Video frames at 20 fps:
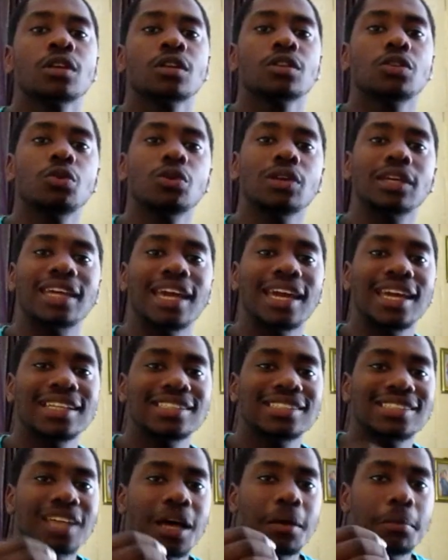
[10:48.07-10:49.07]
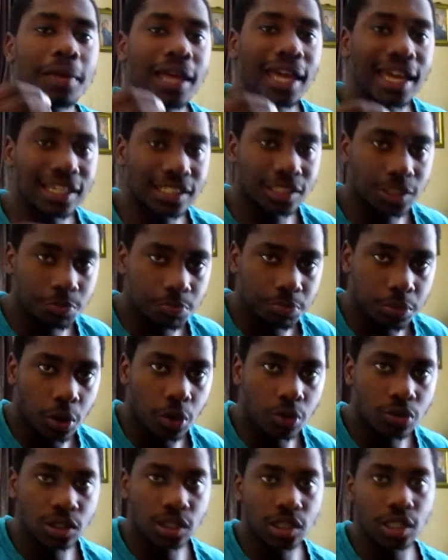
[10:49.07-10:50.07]
to gain some
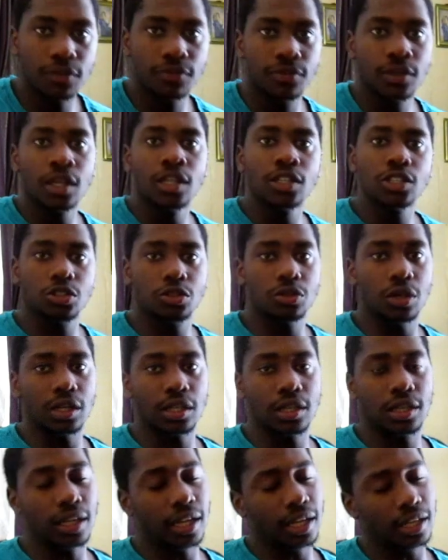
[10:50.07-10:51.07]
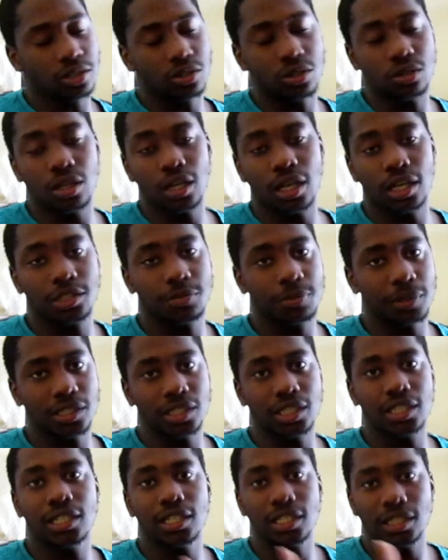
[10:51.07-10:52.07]
explosive strength, so
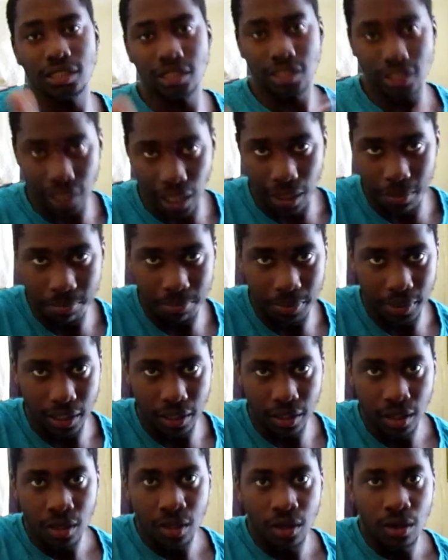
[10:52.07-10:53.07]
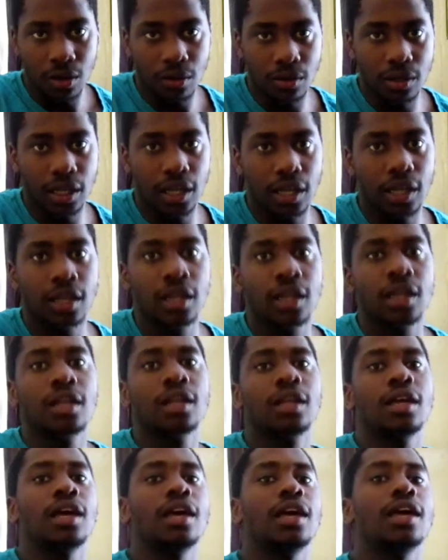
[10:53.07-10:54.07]
especially in jumping, okay?
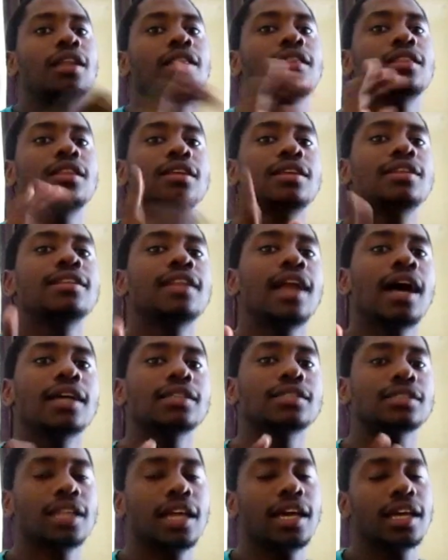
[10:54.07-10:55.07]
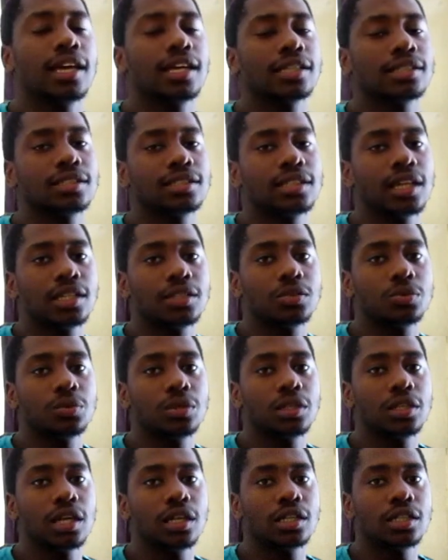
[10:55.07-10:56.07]
And the last leg exercise
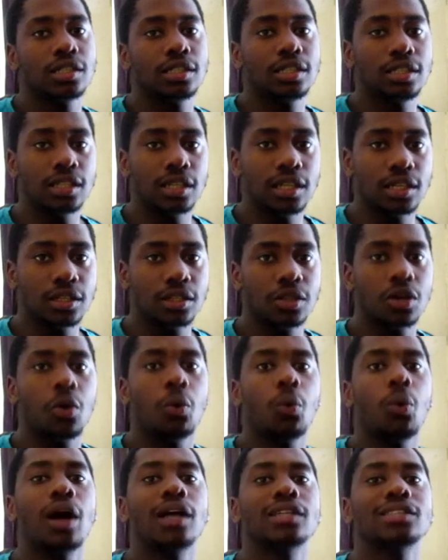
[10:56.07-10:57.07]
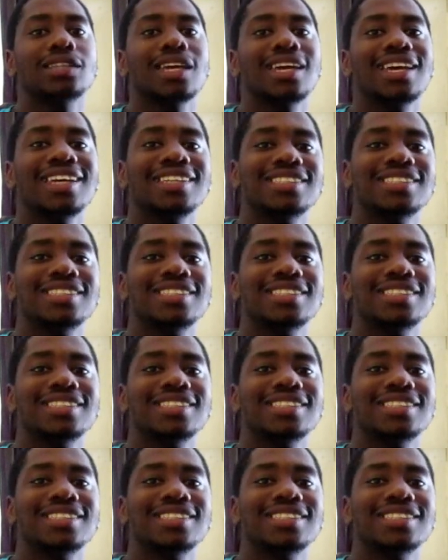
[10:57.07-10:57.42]
we did was a